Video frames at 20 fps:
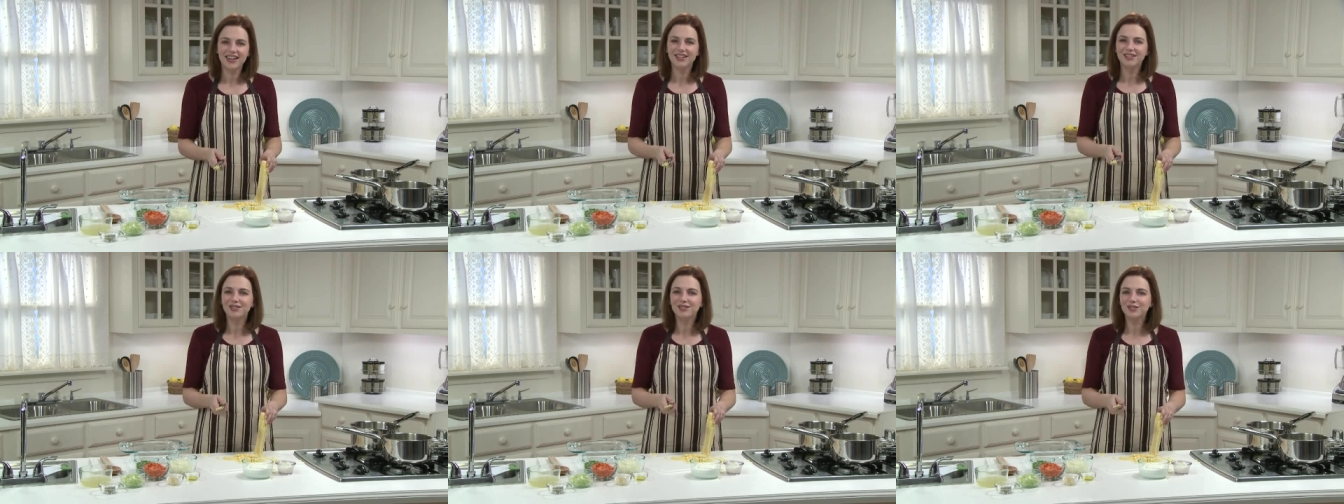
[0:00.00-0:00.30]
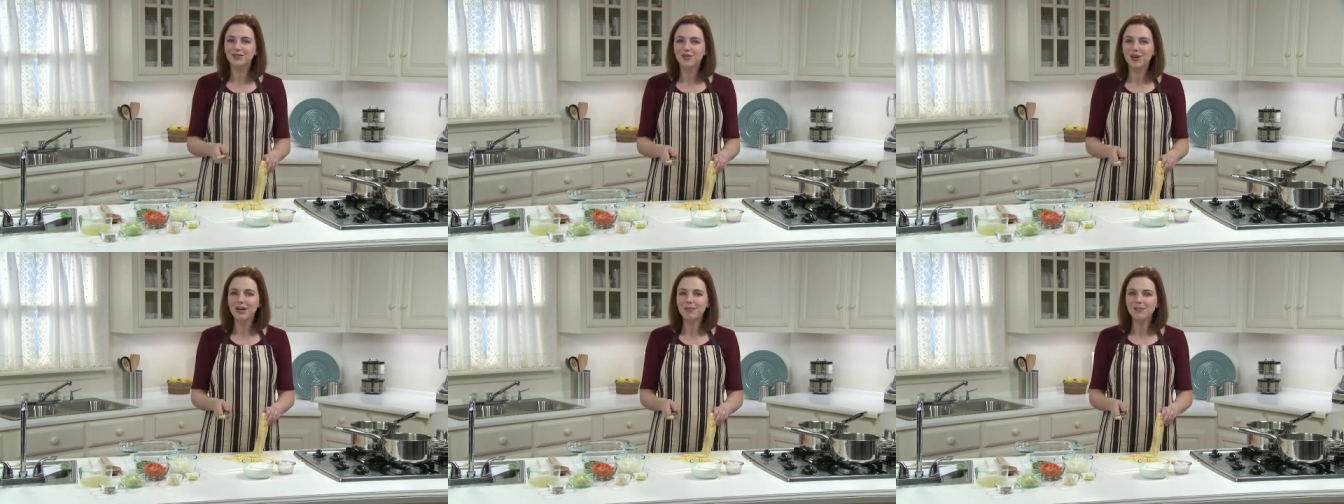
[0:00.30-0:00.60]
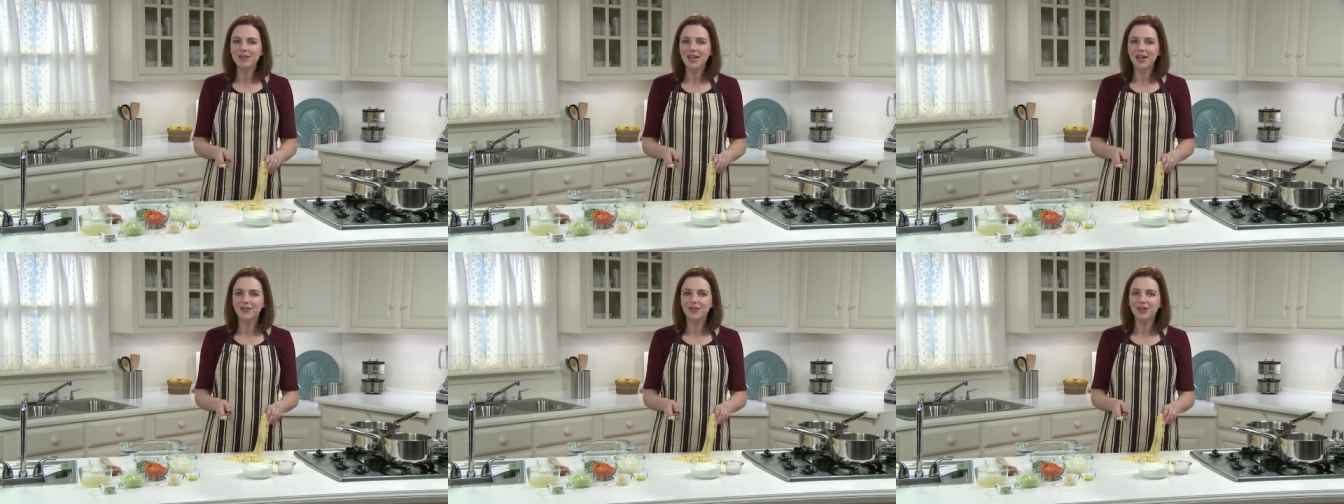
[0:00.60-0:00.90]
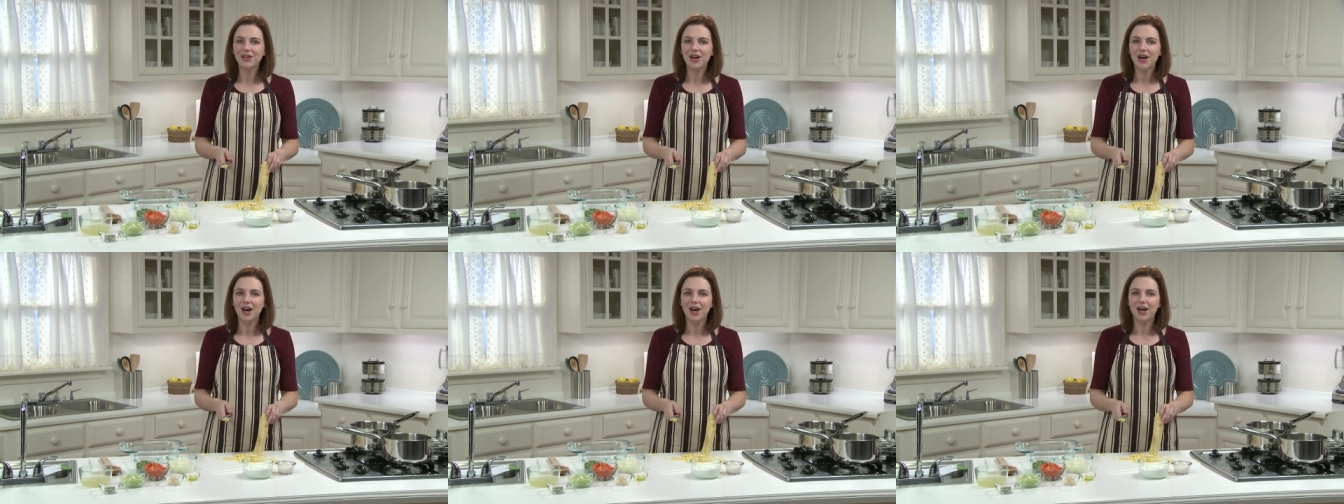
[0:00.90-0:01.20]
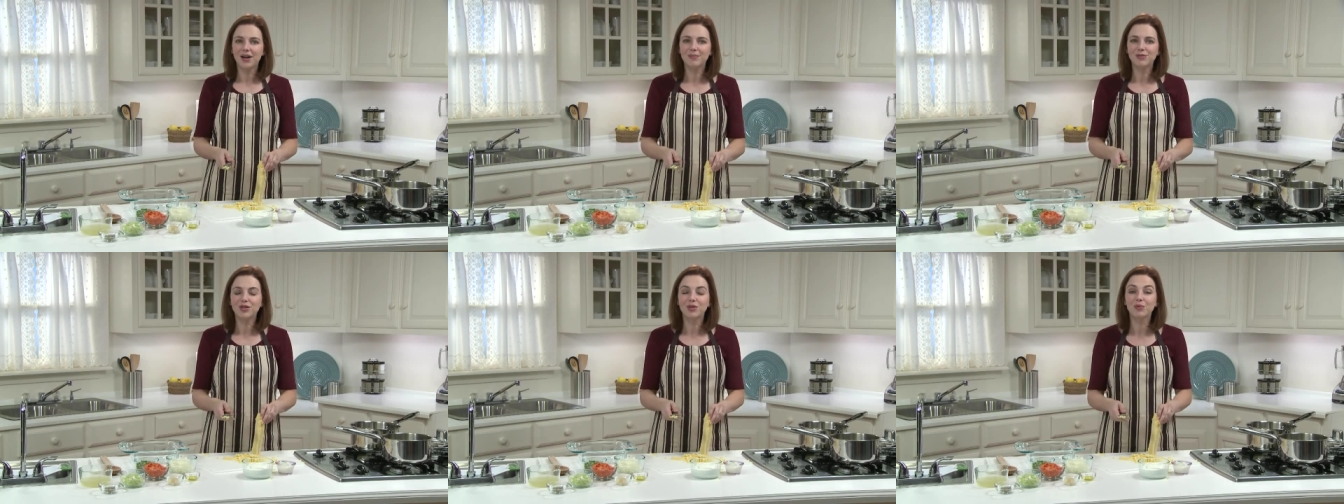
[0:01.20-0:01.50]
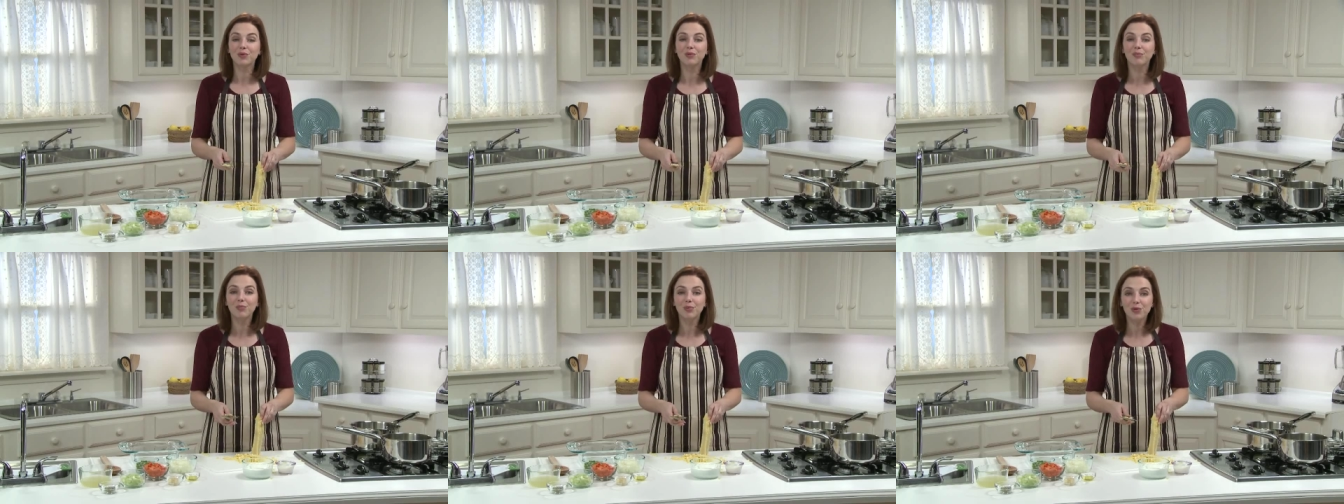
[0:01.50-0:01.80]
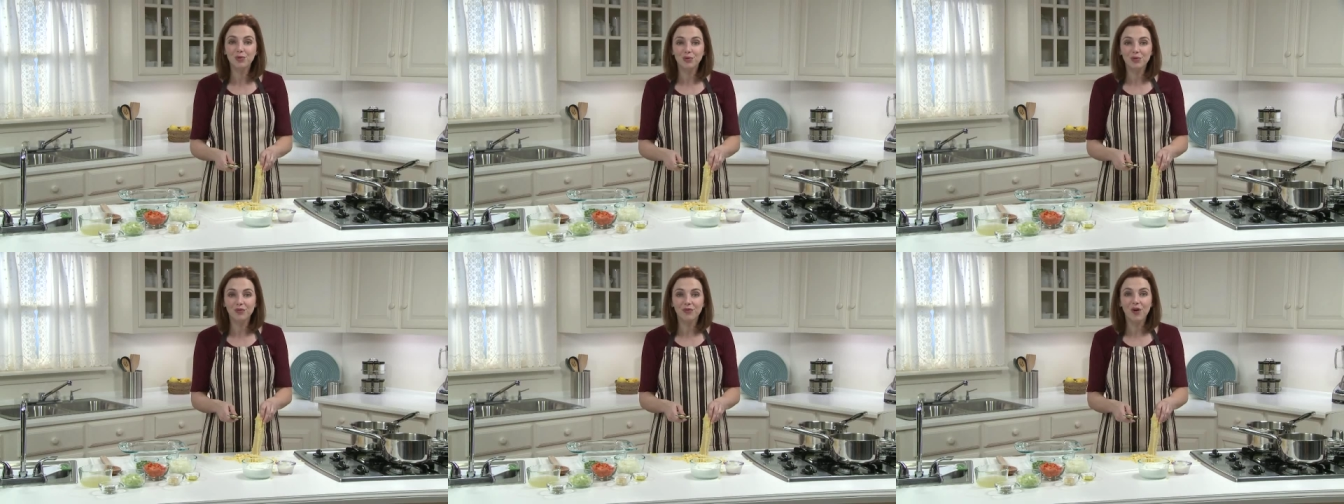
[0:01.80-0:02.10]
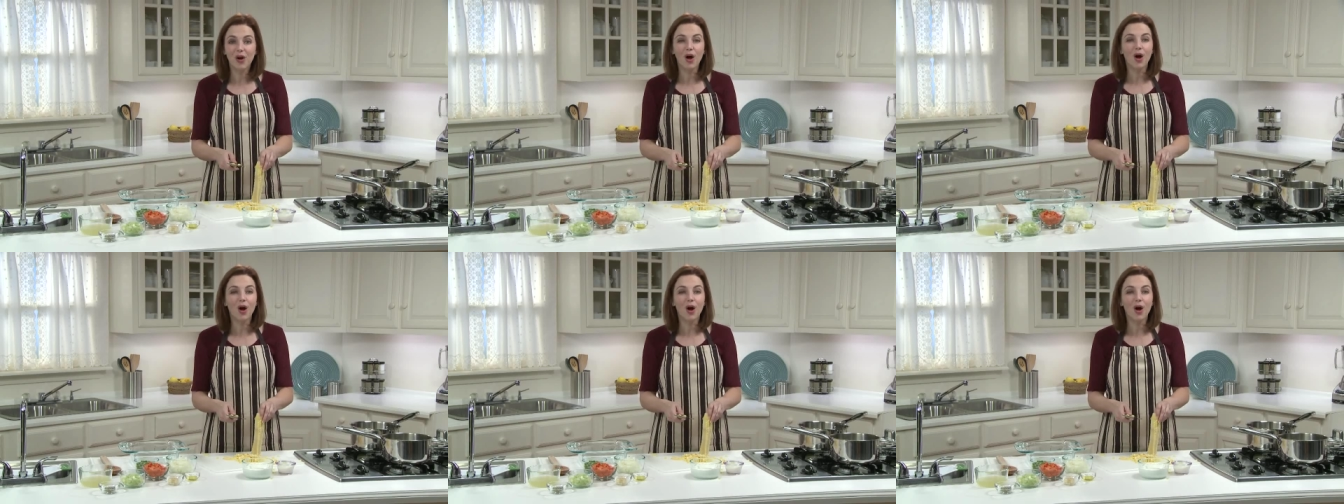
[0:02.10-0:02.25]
and scrape down the cob to remove